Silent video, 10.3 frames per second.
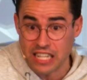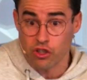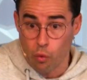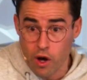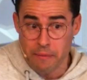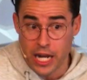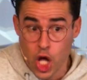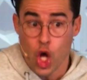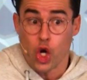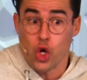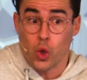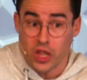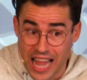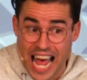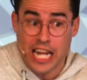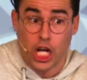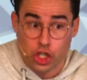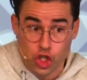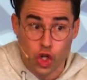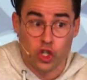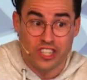is a woman who led a
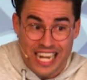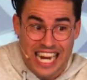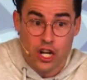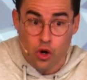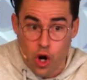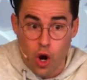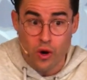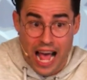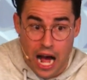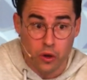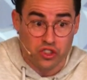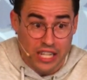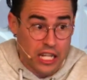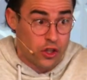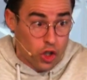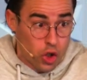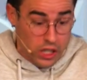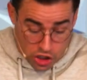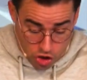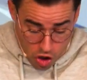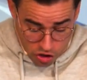church in her own house in the early
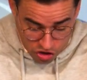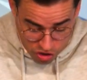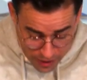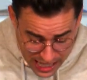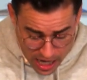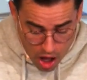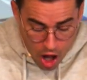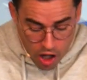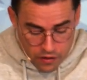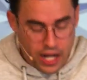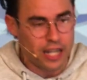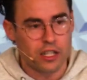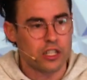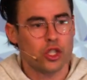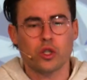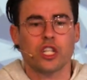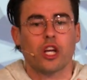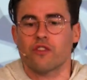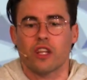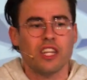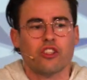church. So again, the, and you could
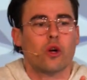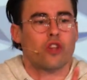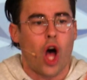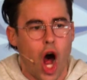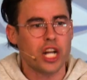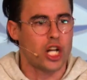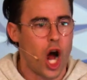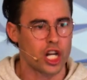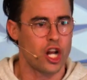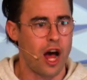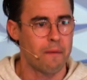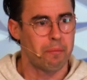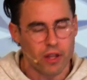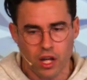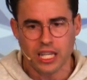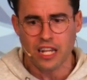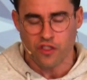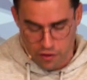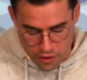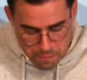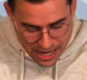the list goes on and on and on. But again, the,
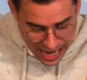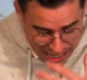the big